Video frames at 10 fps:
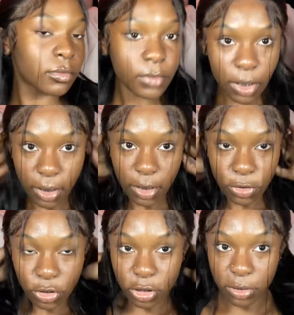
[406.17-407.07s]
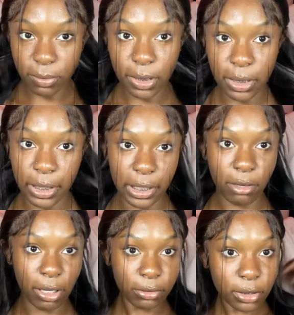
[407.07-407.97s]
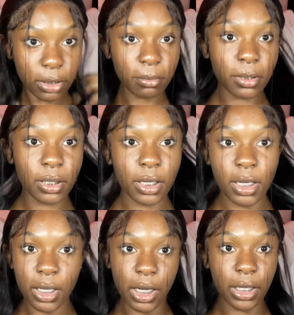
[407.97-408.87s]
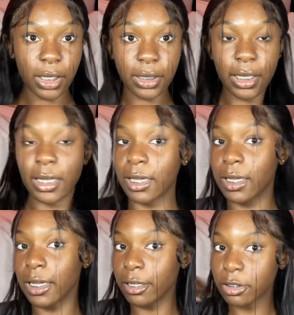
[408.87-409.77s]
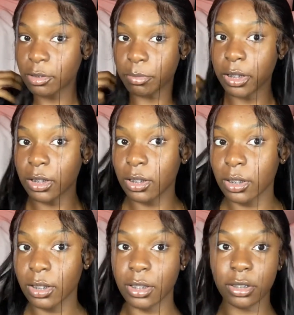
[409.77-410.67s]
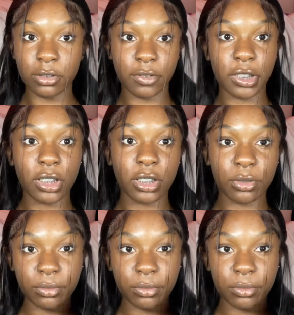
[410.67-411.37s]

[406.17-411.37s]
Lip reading: And then just spread the hair out some. I like that hair spread look. It looks very cute.